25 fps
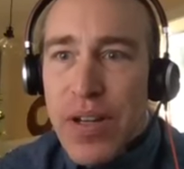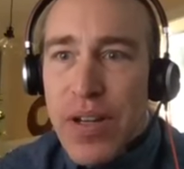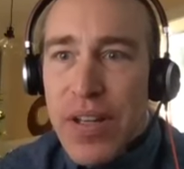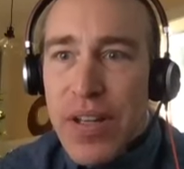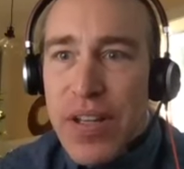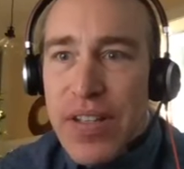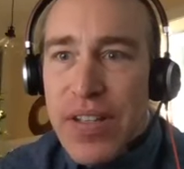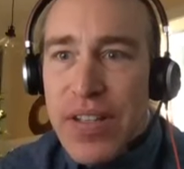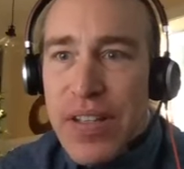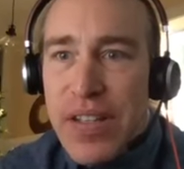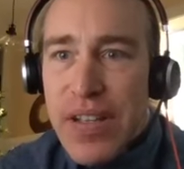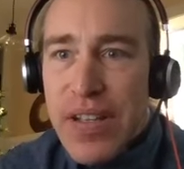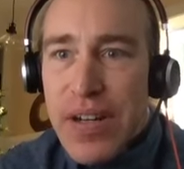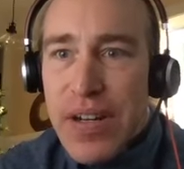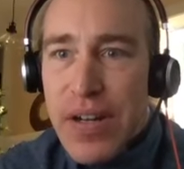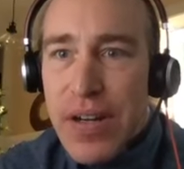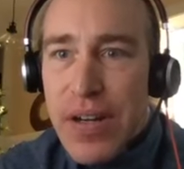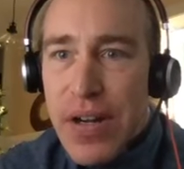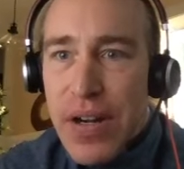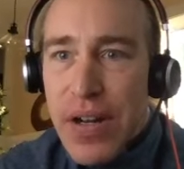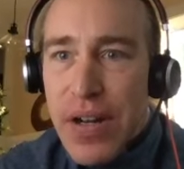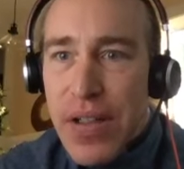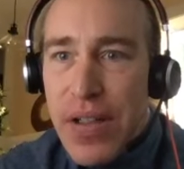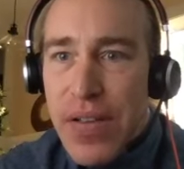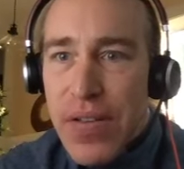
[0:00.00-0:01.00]
is
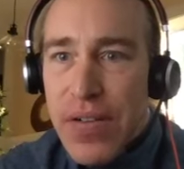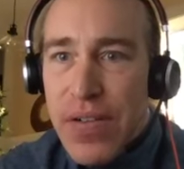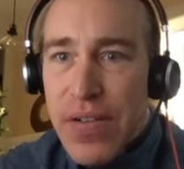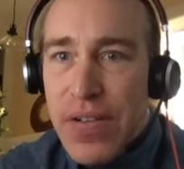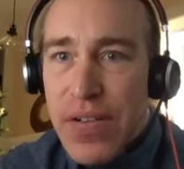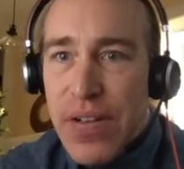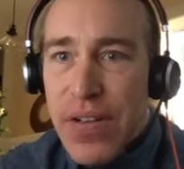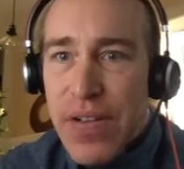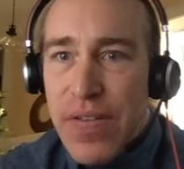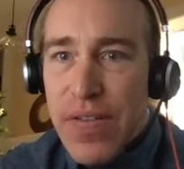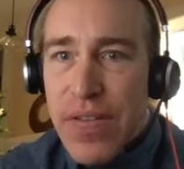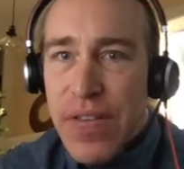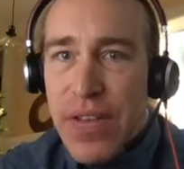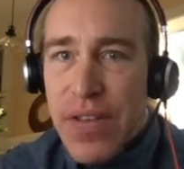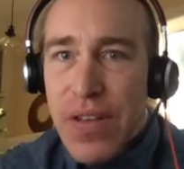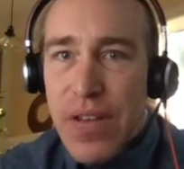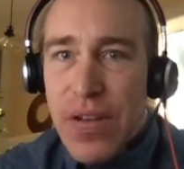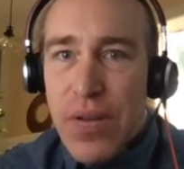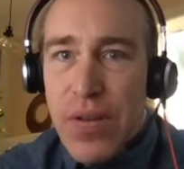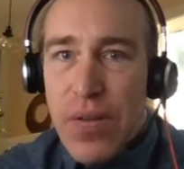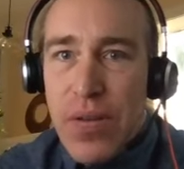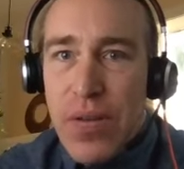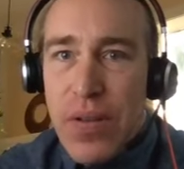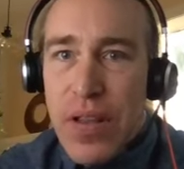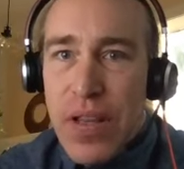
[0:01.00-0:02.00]
there other stuff that
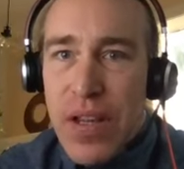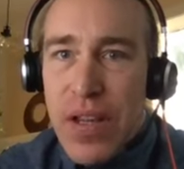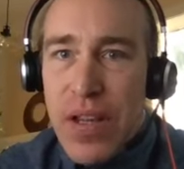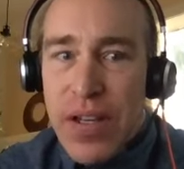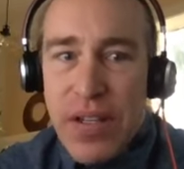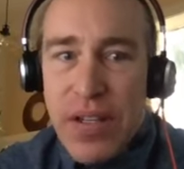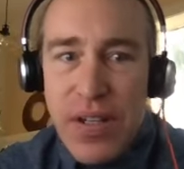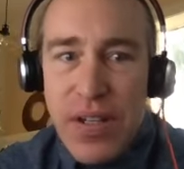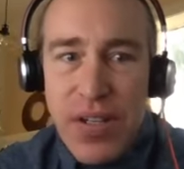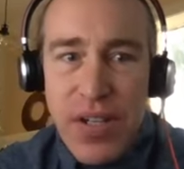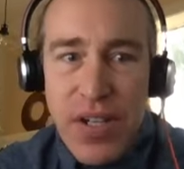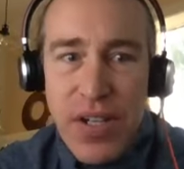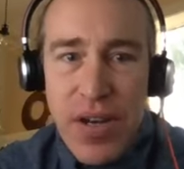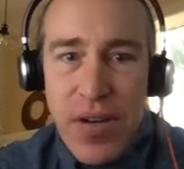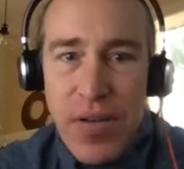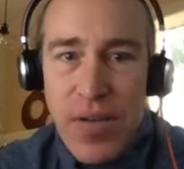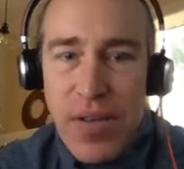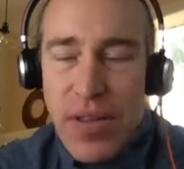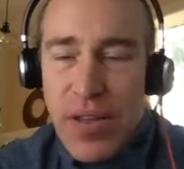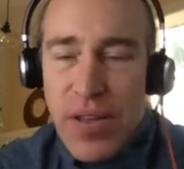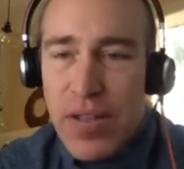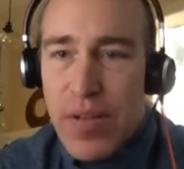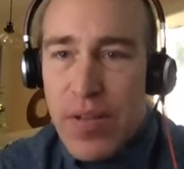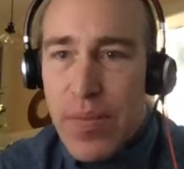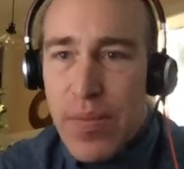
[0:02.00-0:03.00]
you'd like to chat with
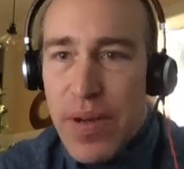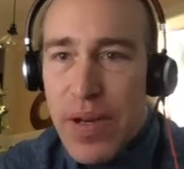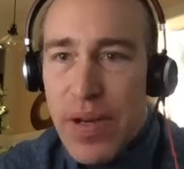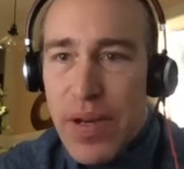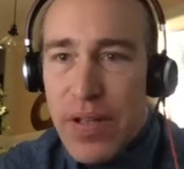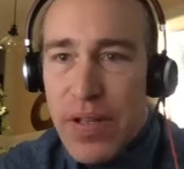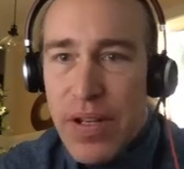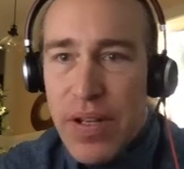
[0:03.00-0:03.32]
us about?